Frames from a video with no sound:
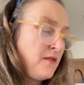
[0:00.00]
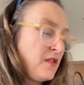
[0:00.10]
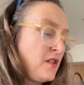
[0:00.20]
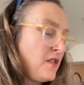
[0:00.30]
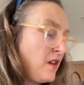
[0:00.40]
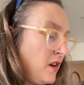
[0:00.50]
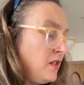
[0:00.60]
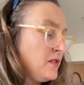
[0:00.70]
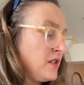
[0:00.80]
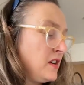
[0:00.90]
Even though the
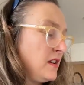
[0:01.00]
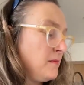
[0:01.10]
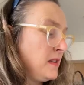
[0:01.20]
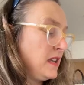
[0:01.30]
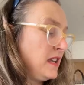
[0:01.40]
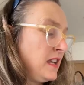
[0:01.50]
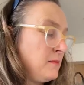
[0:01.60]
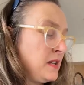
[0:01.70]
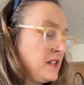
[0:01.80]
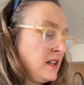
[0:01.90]
whole time
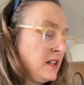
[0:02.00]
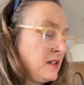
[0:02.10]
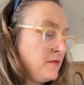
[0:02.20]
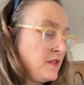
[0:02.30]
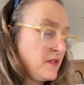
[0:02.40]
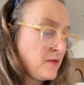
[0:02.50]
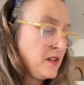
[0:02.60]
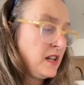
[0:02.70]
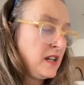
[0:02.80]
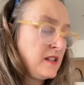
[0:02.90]
he'd been telling them for
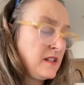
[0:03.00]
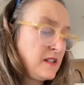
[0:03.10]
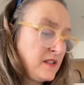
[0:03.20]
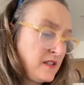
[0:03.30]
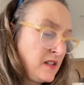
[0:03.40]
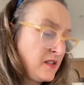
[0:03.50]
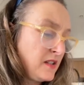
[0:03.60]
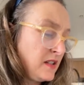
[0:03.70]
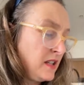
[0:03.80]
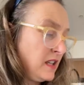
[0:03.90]
3 years
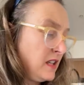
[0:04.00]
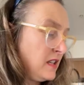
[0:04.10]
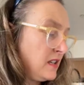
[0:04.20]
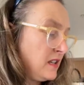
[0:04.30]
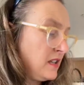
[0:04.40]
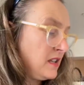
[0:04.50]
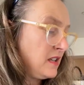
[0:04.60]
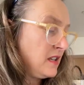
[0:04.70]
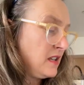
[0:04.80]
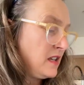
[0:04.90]
consistently
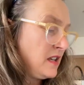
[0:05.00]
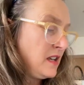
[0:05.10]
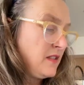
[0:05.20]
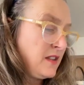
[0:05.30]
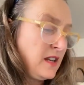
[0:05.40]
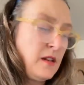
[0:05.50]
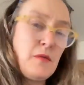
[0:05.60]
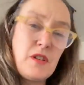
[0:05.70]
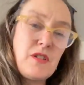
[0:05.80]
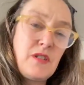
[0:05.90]
that he
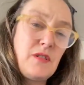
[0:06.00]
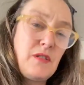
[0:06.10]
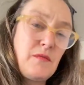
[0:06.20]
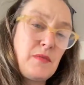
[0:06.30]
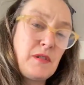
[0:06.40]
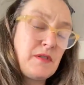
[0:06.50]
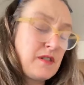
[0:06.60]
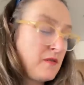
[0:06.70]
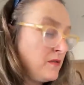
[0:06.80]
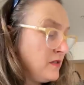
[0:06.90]
wished to be
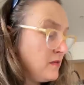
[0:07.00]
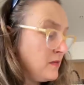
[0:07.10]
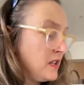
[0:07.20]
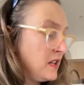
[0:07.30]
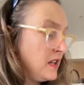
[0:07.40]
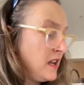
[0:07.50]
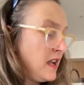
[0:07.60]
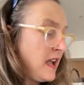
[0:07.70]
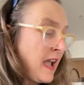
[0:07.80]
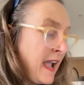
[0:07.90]
restored to me.
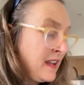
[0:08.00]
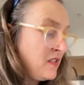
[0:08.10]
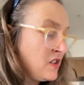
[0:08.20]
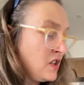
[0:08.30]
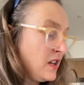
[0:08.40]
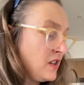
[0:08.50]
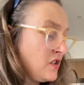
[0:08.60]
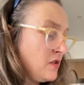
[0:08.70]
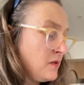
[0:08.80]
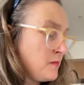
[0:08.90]
And the
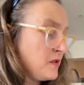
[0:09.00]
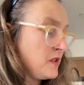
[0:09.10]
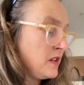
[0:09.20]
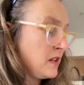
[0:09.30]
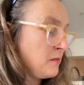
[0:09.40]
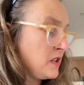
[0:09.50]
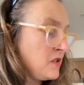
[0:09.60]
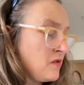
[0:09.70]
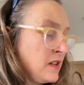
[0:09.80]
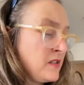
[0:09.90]
judge who was presiding,
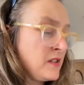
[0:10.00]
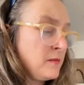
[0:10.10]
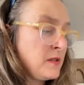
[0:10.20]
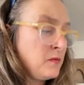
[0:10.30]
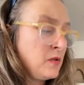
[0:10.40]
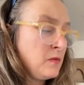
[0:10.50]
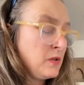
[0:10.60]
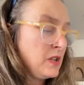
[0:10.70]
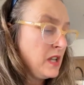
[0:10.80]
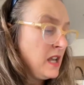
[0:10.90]
Magistrate Stubbs at Woy
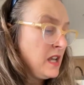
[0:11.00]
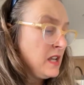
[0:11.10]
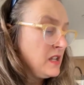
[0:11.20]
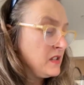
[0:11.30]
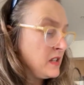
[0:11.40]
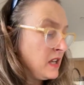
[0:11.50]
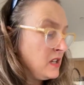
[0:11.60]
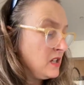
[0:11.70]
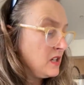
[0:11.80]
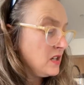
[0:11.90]
Woy,
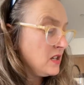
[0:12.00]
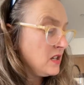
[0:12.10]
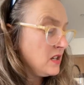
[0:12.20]
said